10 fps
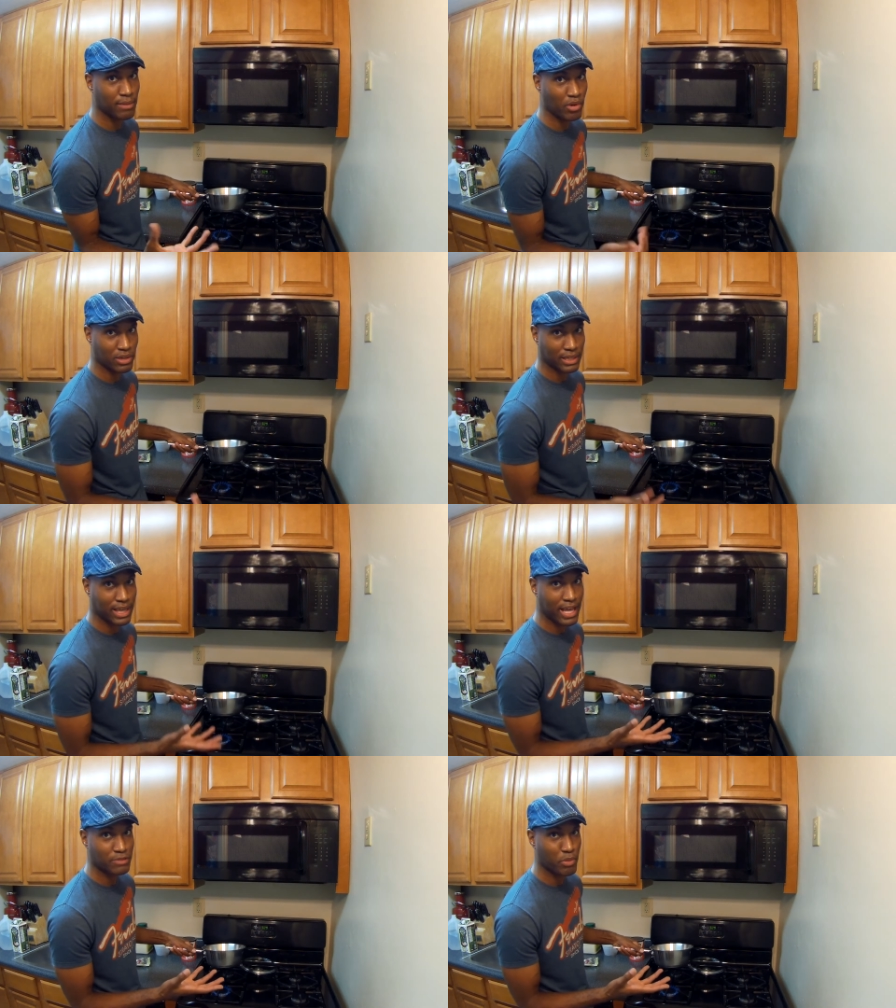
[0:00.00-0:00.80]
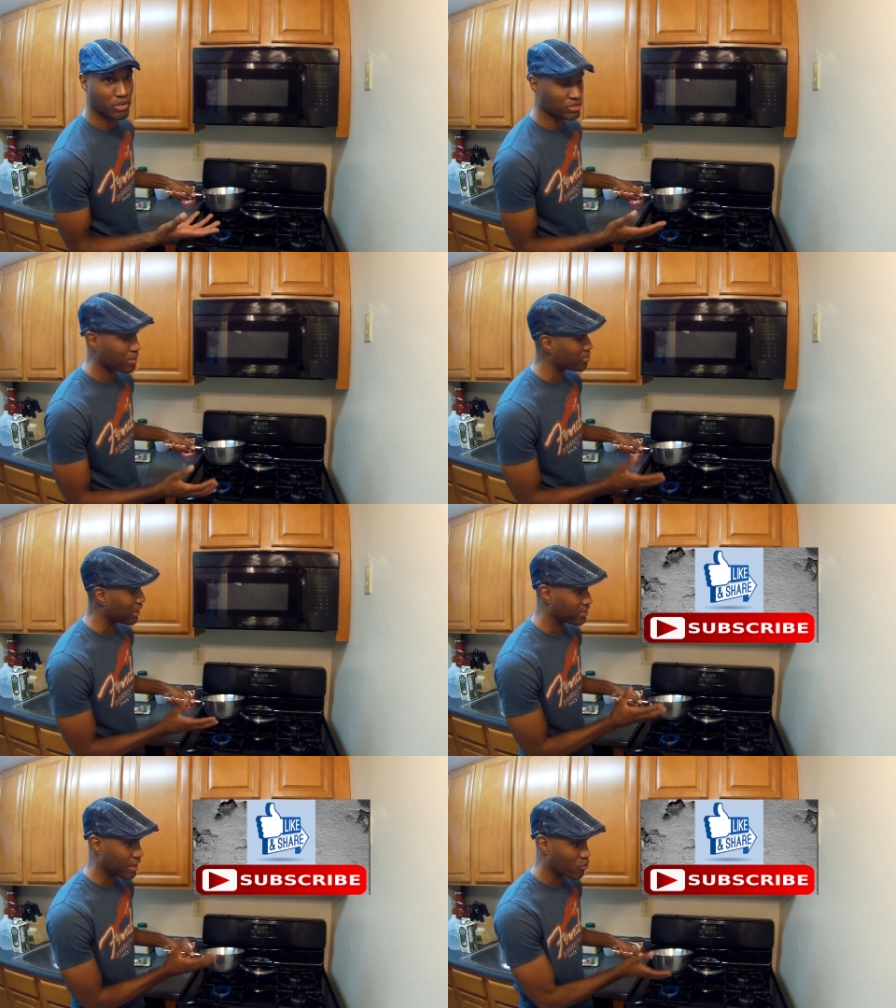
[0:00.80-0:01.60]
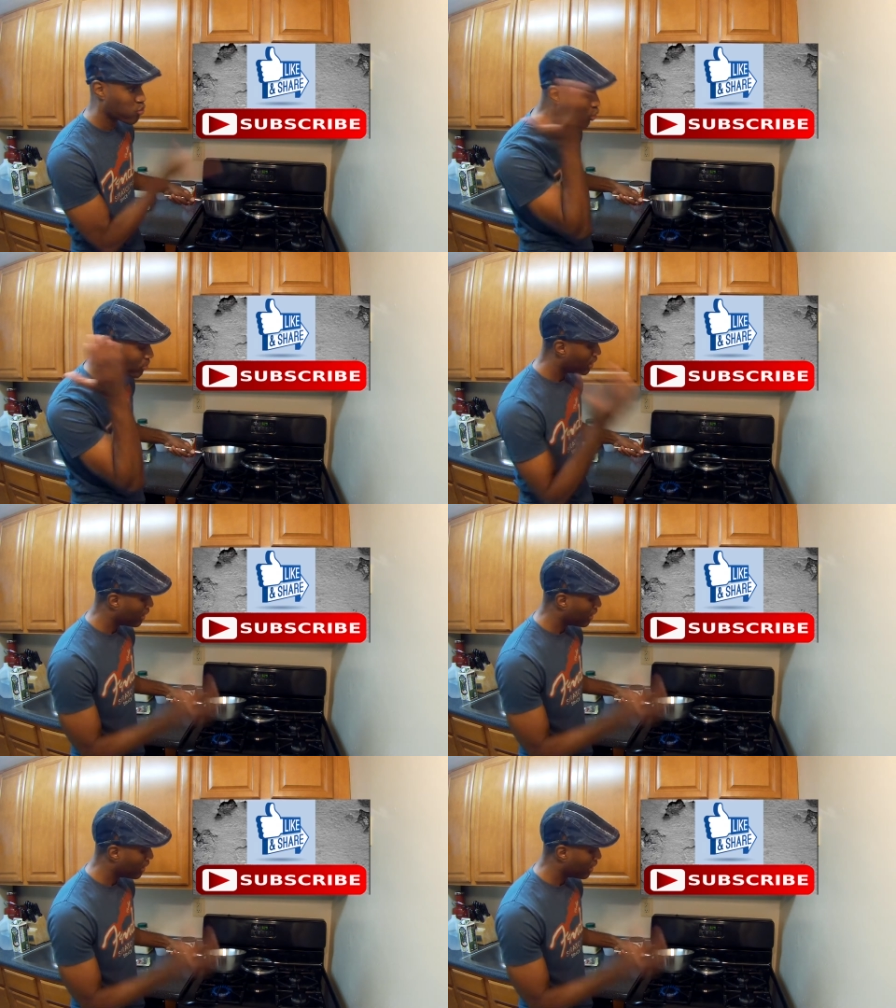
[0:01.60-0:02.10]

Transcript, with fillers: come on and the gas builds up and that thing, whoop,